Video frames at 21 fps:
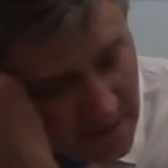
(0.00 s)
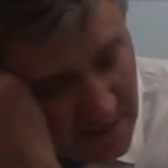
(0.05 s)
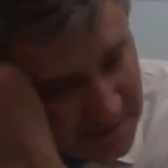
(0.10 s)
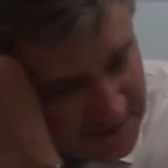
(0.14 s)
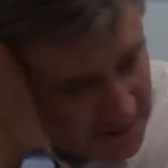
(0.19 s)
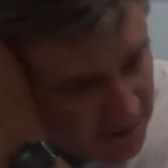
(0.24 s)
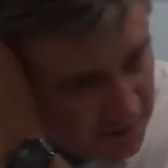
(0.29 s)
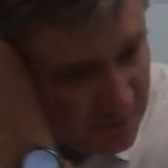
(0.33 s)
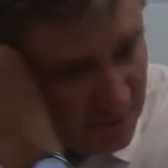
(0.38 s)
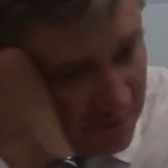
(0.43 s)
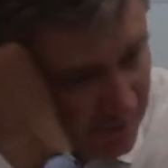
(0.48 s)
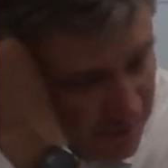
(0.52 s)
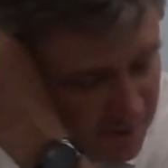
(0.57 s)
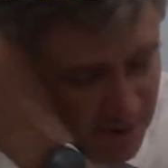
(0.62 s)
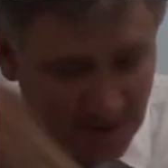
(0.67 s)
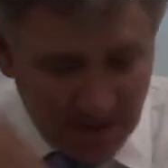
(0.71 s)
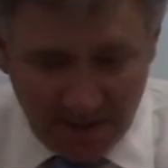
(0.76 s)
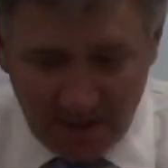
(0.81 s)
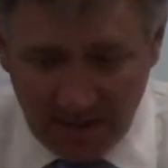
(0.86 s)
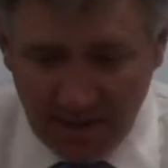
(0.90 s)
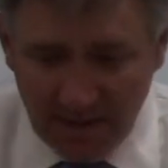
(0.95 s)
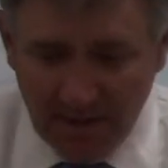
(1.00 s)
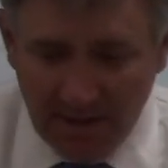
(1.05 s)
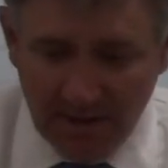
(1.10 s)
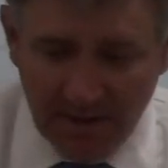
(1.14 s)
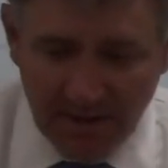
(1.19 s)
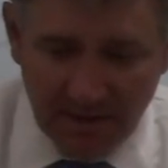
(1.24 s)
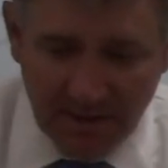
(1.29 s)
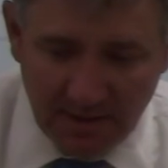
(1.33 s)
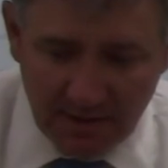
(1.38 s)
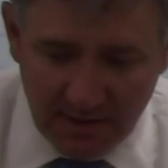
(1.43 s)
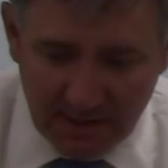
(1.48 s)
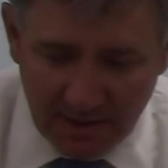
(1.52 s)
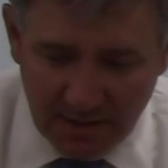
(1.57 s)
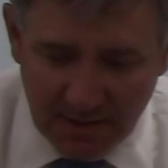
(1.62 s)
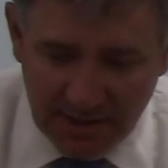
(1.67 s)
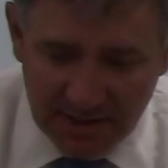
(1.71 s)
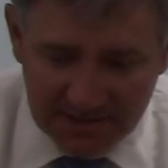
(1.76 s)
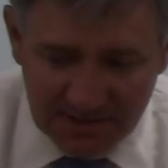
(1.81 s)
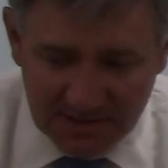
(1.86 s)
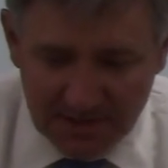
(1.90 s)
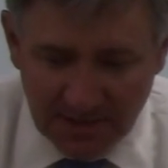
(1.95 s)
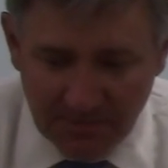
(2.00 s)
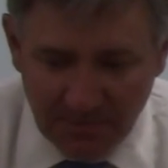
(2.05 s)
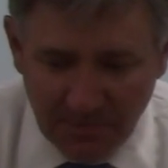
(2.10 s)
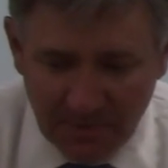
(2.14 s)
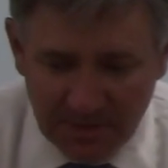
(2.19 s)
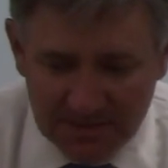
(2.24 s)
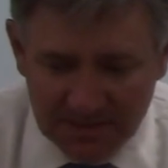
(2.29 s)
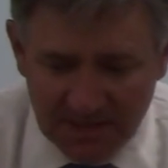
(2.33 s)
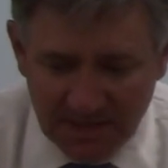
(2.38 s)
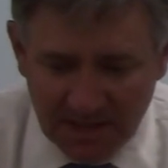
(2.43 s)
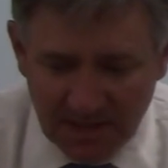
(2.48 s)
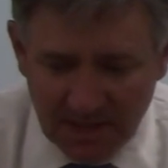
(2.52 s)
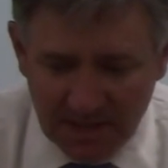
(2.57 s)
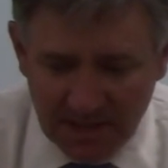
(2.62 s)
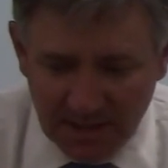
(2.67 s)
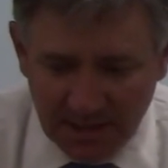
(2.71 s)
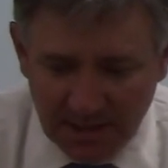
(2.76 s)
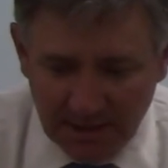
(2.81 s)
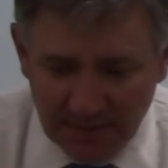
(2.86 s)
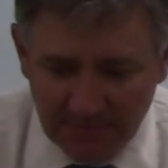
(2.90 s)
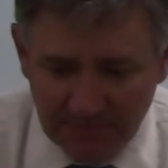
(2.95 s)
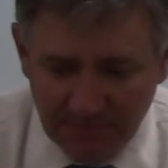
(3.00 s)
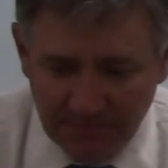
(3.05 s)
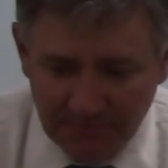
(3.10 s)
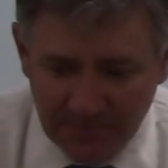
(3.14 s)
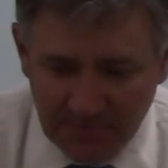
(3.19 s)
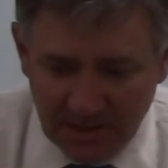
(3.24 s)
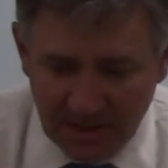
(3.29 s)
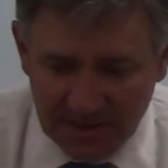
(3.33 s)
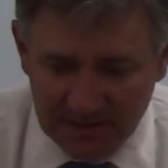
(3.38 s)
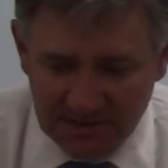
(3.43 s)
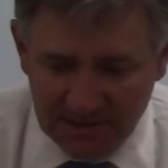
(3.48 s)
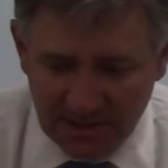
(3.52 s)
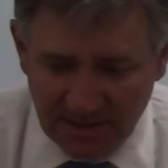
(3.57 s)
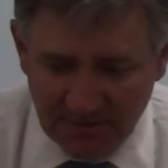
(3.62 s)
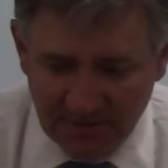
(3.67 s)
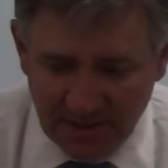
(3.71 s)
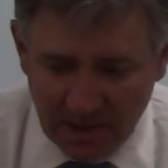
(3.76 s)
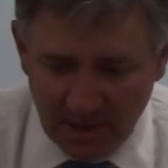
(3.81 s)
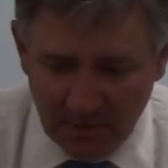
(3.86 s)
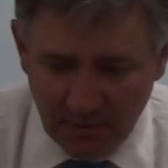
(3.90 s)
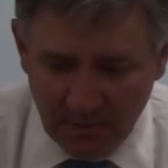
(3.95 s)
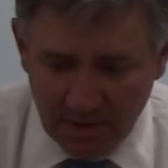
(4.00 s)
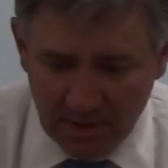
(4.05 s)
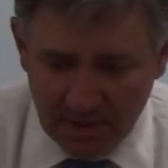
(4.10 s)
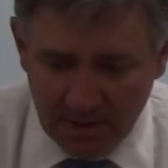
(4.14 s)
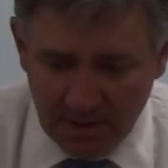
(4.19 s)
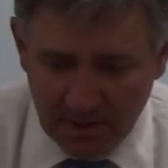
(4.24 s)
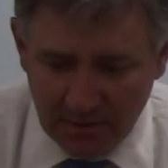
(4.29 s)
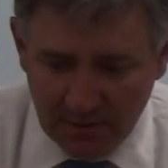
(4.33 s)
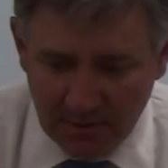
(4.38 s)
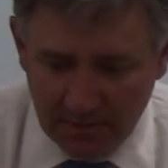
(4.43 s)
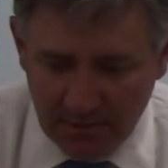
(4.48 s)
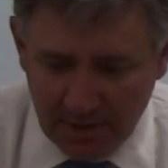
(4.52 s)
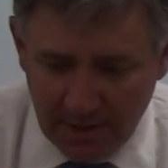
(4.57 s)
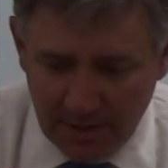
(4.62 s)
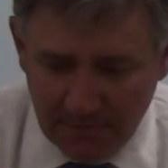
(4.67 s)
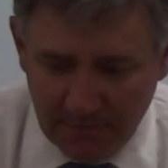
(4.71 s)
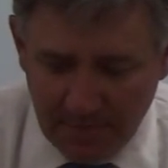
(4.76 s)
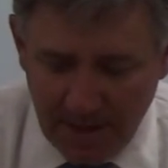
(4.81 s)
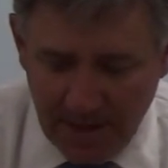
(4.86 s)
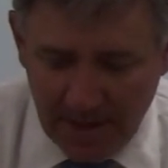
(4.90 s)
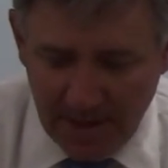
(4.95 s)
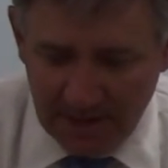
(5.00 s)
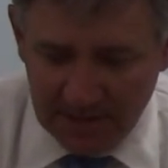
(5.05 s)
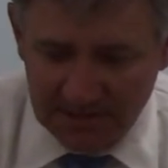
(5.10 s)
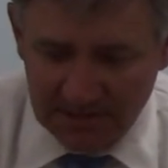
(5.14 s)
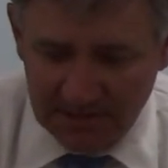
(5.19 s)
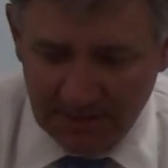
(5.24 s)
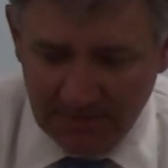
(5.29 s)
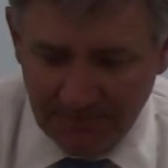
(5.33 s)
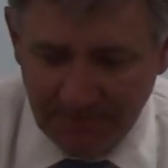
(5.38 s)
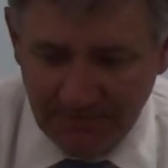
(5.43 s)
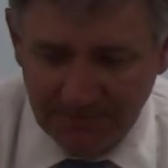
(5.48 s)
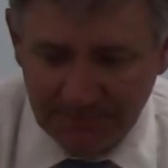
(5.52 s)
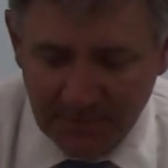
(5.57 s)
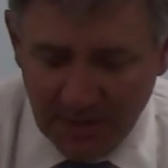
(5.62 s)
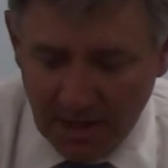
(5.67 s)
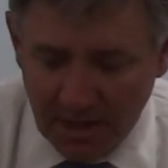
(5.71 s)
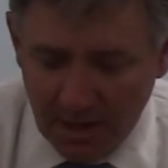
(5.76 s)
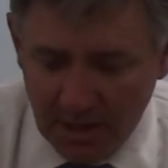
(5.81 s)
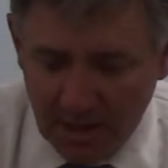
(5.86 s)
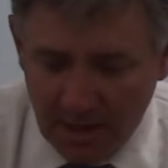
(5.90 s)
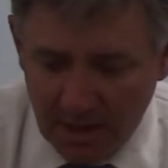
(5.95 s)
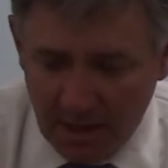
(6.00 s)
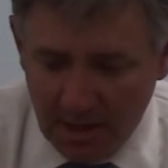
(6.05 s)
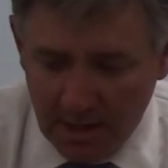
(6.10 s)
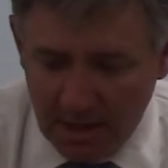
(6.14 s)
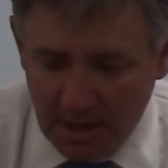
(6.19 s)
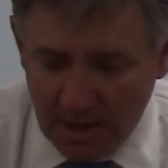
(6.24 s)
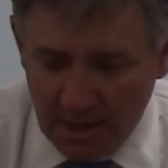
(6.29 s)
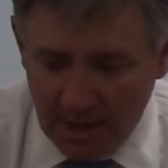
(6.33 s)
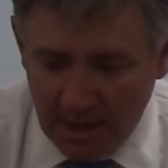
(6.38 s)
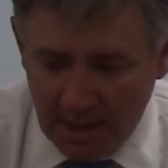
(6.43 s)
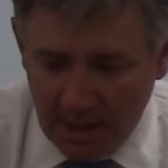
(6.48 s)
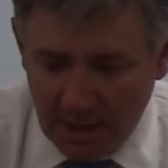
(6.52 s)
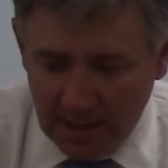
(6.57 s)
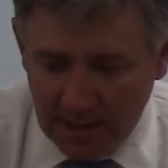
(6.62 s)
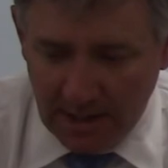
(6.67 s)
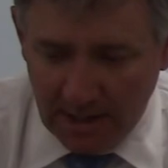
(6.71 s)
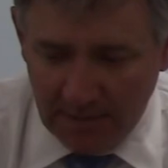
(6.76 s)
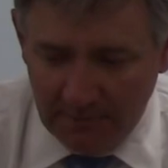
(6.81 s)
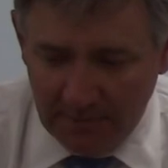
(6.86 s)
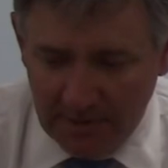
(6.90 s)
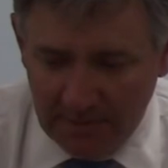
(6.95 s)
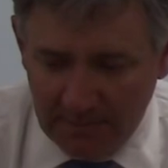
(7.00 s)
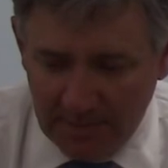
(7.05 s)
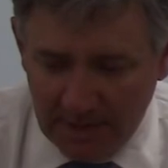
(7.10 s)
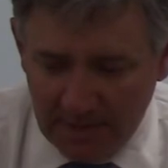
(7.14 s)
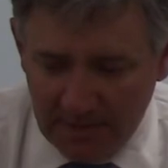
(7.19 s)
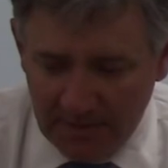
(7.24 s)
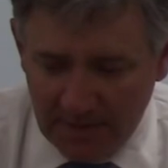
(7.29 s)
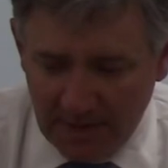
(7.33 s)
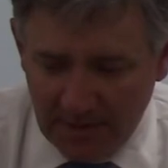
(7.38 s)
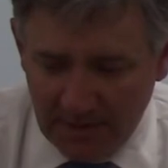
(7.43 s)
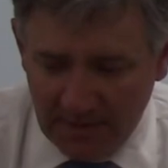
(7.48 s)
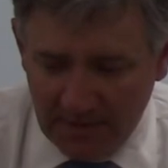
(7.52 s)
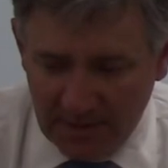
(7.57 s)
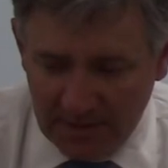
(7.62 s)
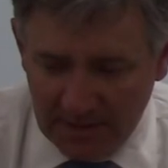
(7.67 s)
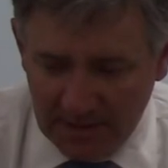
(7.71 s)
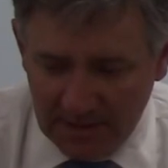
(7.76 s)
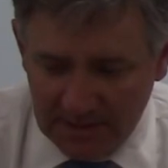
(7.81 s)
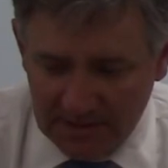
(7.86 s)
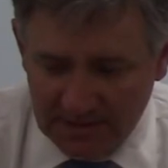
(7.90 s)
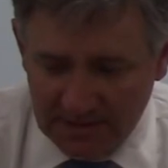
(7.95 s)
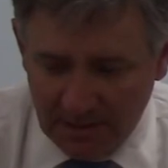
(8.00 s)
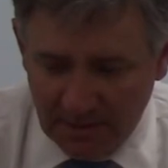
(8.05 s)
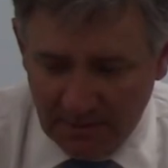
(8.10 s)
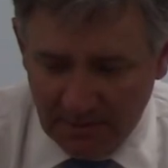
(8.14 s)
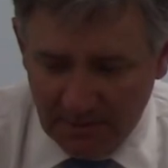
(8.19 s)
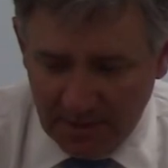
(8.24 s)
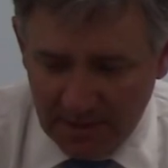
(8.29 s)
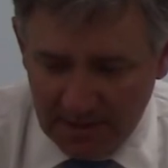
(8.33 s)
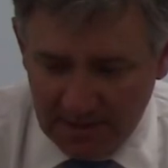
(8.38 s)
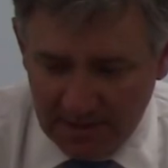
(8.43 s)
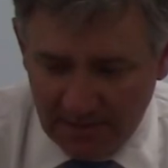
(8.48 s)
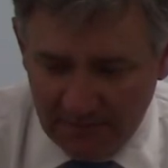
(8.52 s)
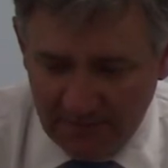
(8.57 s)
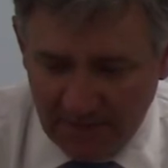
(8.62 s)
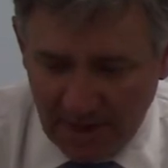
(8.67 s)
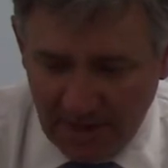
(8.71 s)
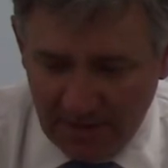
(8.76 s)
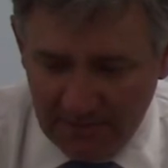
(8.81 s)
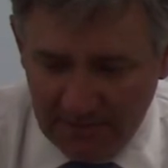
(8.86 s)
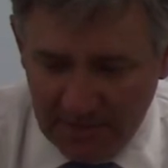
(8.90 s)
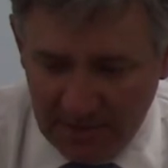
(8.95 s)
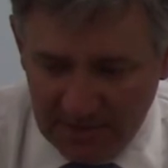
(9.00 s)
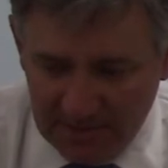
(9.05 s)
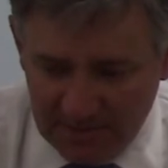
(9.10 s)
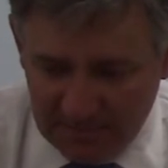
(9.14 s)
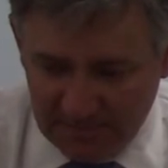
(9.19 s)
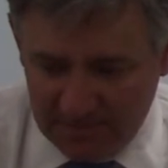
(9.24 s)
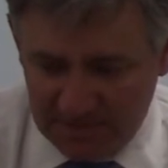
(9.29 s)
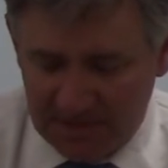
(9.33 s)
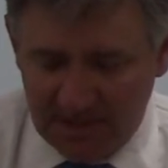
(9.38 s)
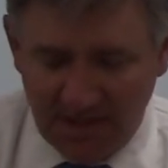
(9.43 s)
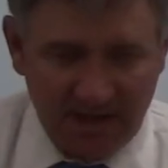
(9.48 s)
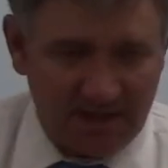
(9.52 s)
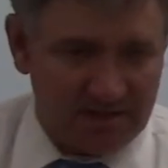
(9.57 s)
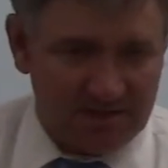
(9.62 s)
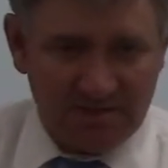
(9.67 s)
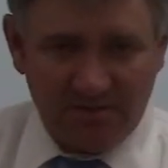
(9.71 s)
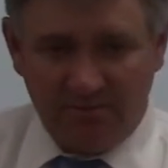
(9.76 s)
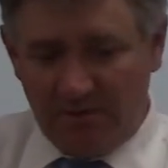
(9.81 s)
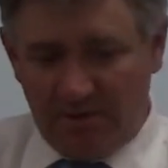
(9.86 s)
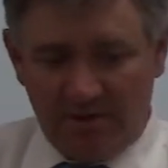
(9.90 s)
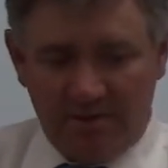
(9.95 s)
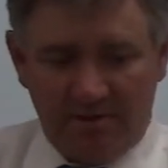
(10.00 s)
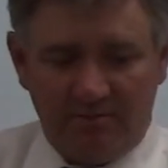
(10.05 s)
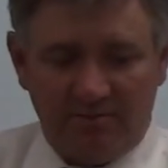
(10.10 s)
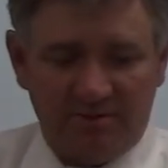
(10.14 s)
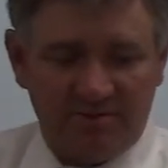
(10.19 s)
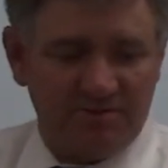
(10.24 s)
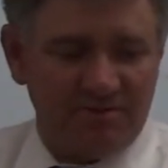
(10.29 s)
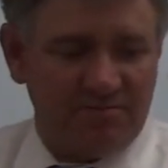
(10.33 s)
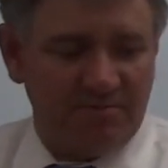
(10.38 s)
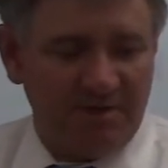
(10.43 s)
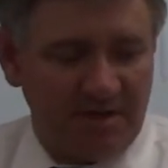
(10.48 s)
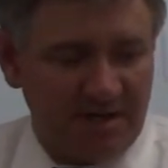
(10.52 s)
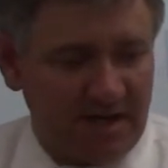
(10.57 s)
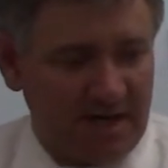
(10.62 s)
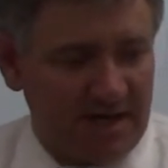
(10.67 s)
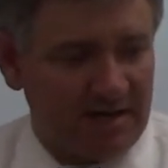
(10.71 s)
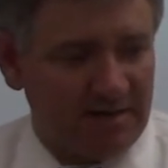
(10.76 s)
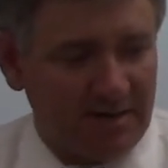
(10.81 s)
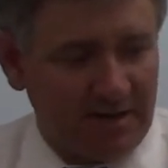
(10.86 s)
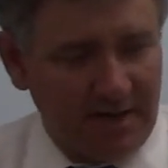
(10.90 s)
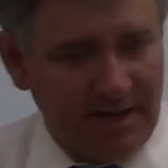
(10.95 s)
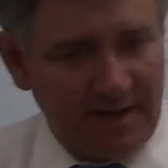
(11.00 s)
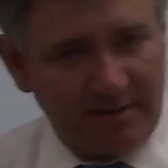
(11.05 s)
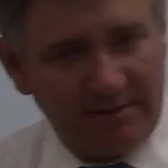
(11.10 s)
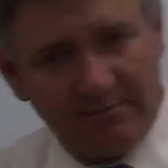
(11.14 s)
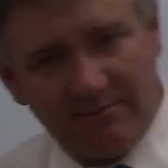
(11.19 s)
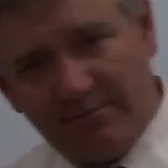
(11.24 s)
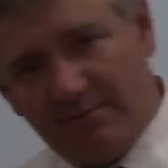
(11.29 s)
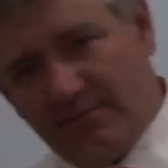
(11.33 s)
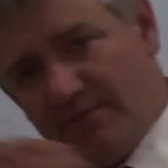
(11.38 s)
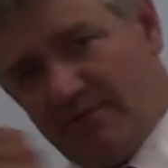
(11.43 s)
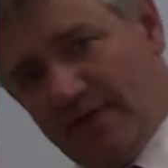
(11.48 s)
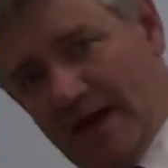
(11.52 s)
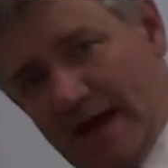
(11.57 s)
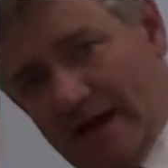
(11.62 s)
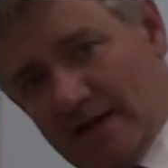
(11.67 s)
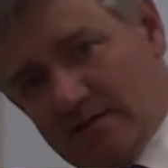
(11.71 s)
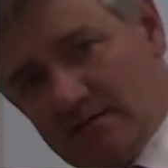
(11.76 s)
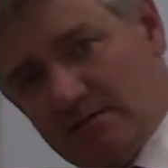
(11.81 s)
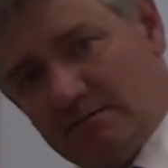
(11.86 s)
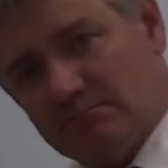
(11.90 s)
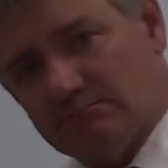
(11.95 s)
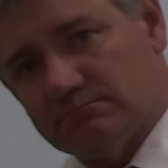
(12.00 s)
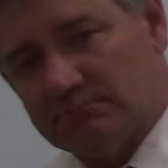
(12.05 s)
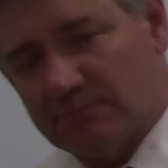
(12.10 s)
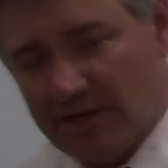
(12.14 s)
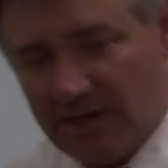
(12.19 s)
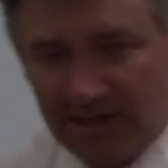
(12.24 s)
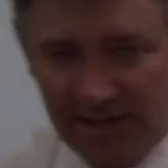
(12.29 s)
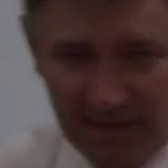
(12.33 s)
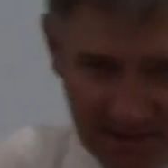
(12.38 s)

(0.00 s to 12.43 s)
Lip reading: So, as simple as it can get, let's say I've got a 1 kilogram mass, and want to make that thing accelerate at 5 meters per second squared, which would be kind of like that, okay,